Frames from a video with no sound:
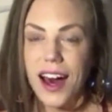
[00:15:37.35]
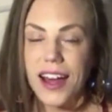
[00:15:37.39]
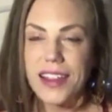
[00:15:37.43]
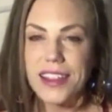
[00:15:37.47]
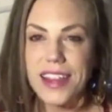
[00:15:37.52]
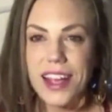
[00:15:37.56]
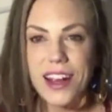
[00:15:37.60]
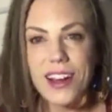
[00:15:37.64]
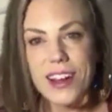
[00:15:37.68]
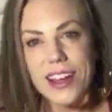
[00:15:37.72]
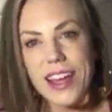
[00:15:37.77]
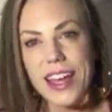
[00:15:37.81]

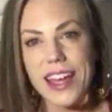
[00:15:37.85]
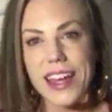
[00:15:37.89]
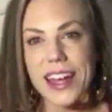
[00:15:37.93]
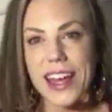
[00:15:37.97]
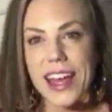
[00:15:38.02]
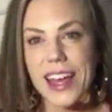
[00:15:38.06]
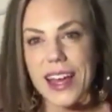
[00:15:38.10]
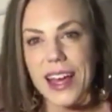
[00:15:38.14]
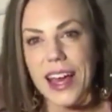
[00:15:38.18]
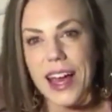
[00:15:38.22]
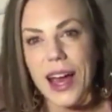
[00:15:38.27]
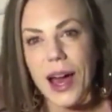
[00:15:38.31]
They're
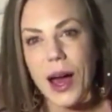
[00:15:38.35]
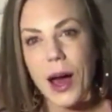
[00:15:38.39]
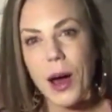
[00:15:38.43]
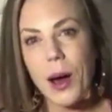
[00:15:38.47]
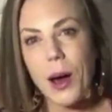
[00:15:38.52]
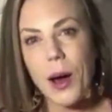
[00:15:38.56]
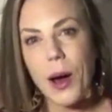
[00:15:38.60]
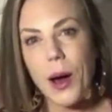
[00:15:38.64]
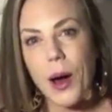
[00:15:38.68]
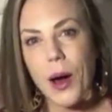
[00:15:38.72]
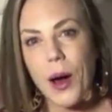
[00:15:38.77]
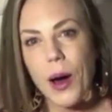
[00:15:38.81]
going
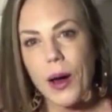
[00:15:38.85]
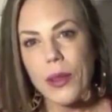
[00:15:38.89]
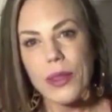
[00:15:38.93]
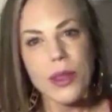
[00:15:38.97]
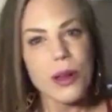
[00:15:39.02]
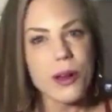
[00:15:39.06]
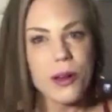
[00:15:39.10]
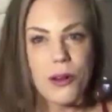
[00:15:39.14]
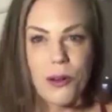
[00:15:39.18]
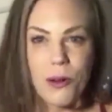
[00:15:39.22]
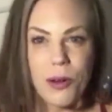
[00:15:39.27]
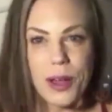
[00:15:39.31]

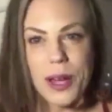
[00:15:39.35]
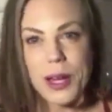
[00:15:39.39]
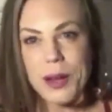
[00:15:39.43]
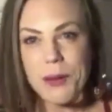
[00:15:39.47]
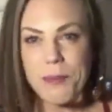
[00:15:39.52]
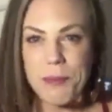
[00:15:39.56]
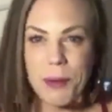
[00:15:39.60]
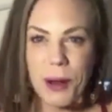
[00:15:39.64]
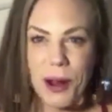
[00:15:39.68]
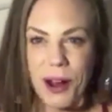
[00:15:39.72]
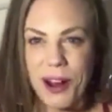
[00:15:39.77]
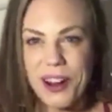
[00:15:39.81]
to
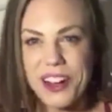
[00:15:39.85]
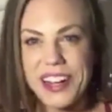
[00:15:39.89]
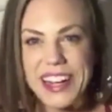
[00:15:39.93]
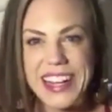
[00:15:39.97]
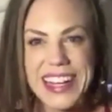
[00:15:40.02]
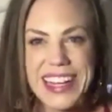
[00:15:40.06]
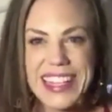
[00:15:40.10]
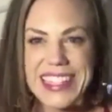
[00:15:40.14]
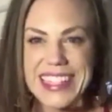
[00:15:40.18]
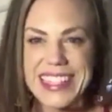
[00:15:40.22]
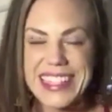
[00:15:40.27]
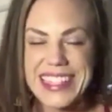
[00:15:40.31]

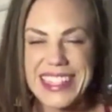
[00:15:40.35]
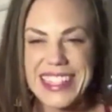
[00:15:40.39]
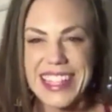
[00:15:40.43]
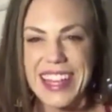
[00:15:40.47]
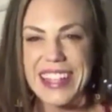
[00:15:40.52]
parties.